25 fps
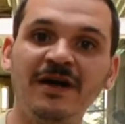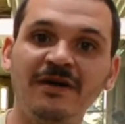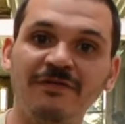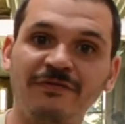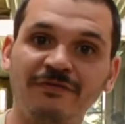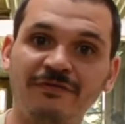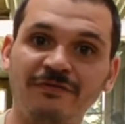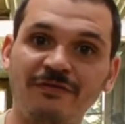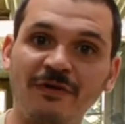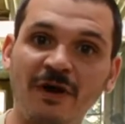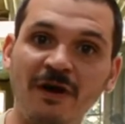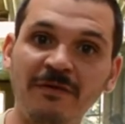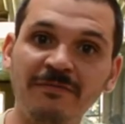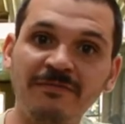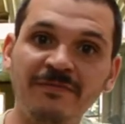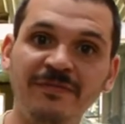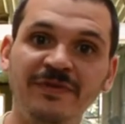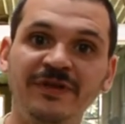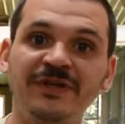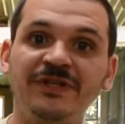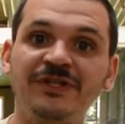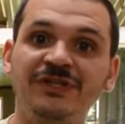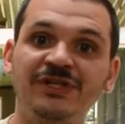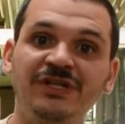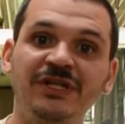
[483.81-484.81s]
from
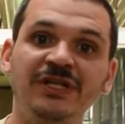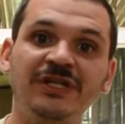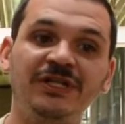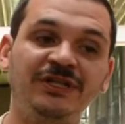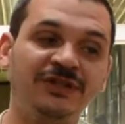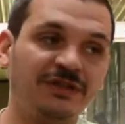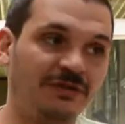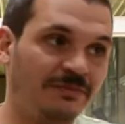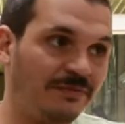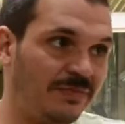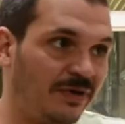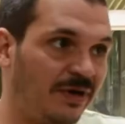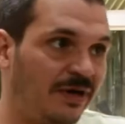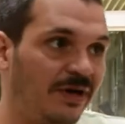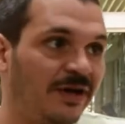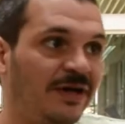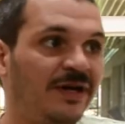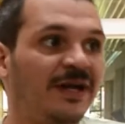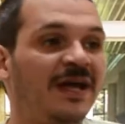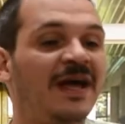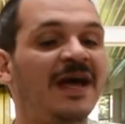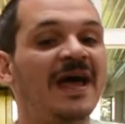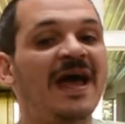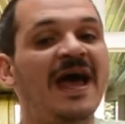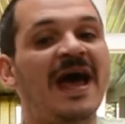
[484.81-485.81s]
the ginger
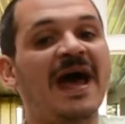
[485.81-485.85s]
bug